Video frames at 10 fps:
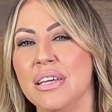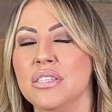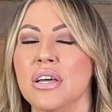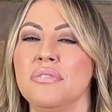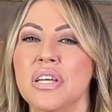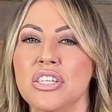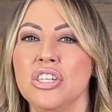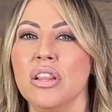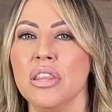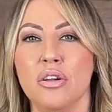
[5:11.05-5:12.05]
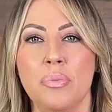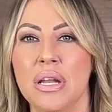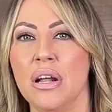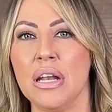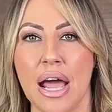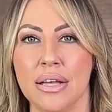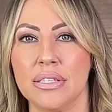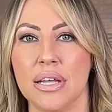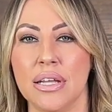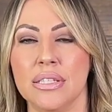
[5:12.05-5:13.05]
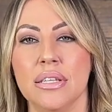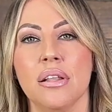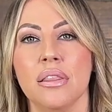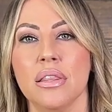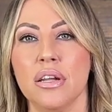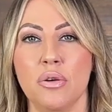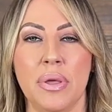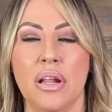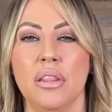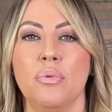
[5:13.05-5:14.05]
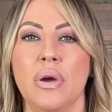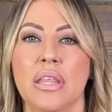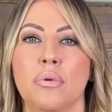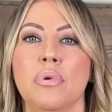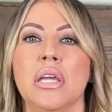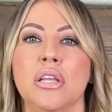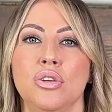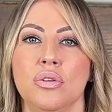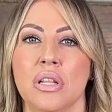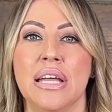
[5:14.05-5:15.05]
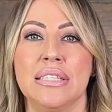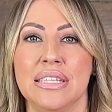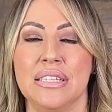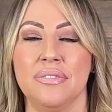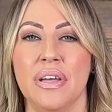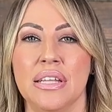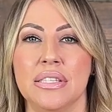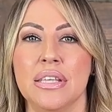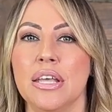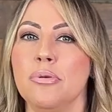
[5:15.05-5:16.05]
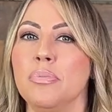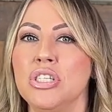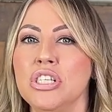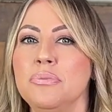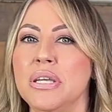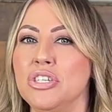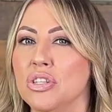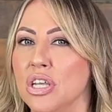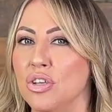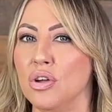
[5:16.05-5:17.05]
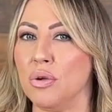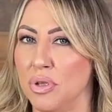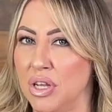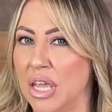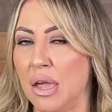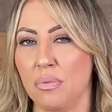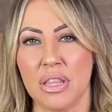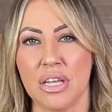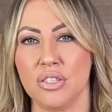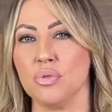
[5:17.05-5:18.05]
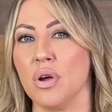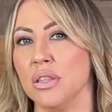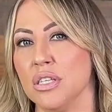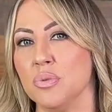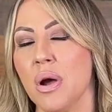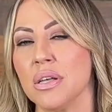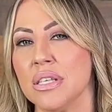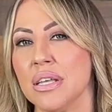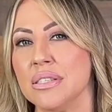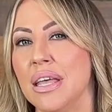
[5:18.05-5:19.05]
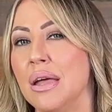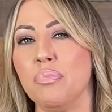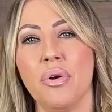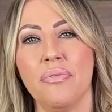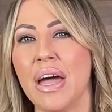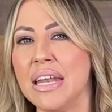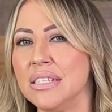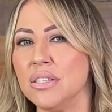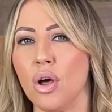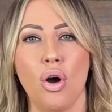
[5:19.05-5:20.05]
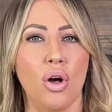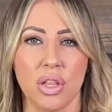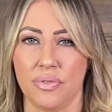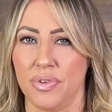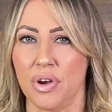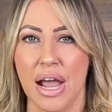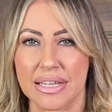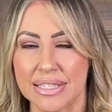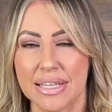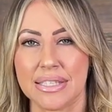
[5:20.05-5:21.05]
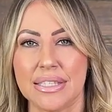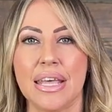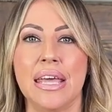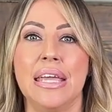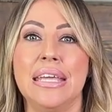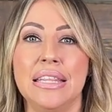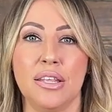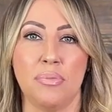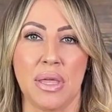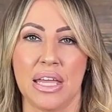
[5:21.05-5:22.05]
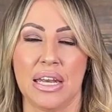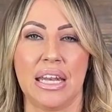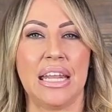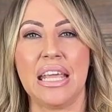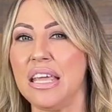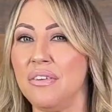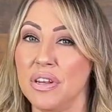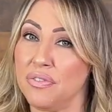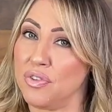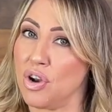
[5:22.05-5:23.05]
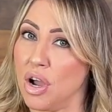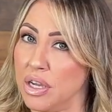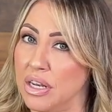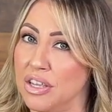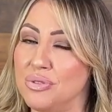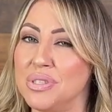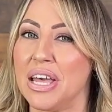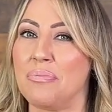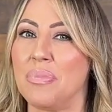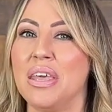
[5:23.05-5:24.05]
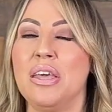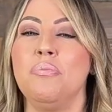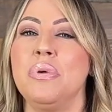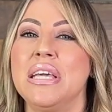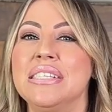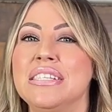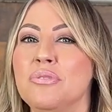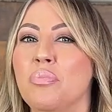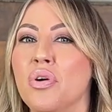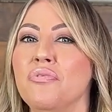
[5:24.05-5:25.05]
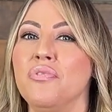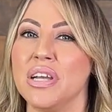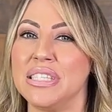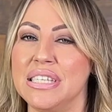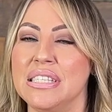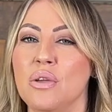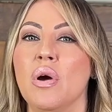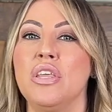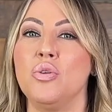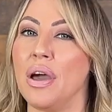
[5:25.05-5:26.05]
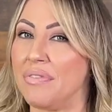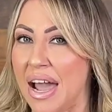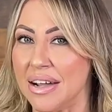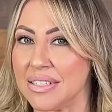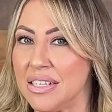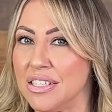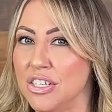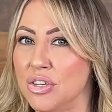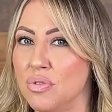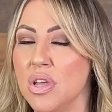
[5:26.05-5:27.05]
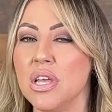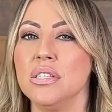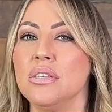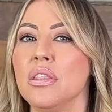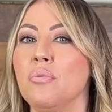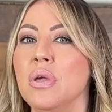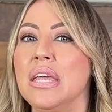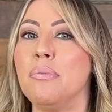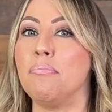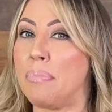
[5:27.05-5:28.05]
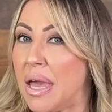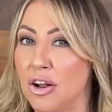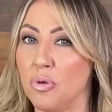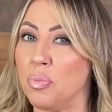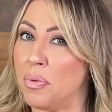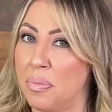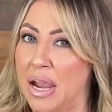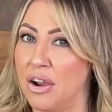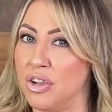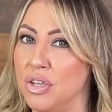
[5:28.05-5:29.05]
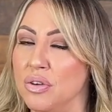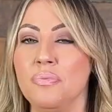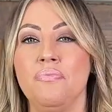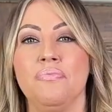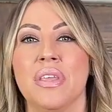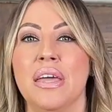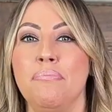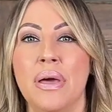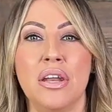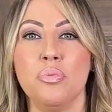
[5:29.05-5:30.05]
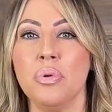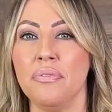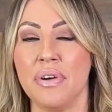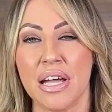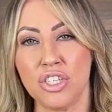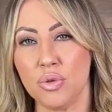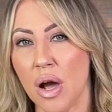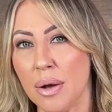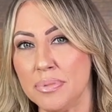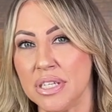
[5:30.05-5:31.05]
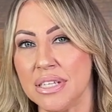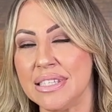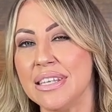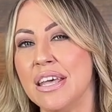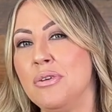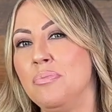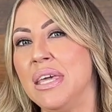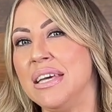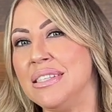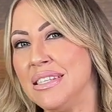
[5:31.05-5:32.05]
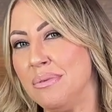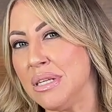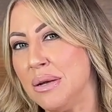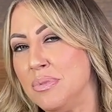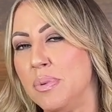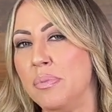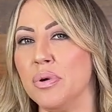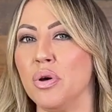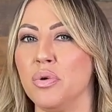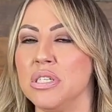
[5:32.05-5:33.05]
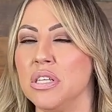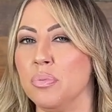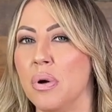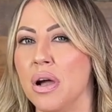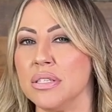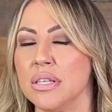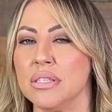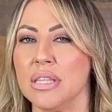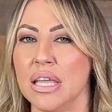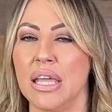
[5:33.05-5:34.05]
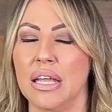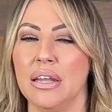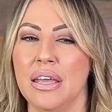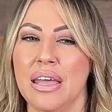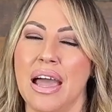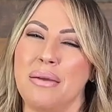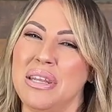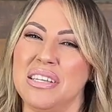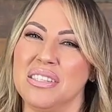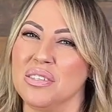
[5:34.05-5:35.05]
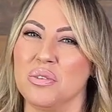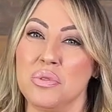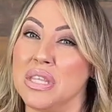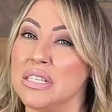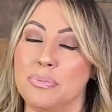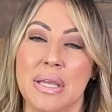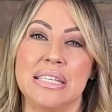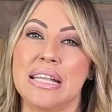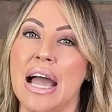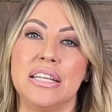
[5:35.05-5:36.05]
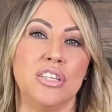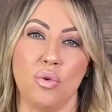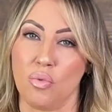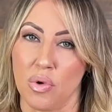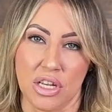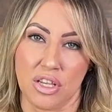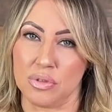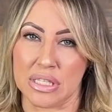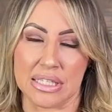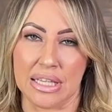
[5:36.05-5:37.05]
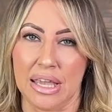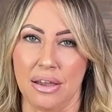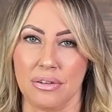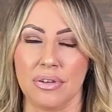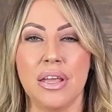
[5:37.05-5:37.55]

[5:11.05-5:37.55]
So I've touched a little bit on assets and a little bit on the way that we can utilize these funds, but just make sure that you communicate with us throughout this process and provide us all of your assets in the beginning, even if you're not going to use them, because it's important for us to see what you have access to so that we can better prepare you and better provide you options. Because sometimes people go into the process thinking, I'm going to exclude this because I don't want to use this account.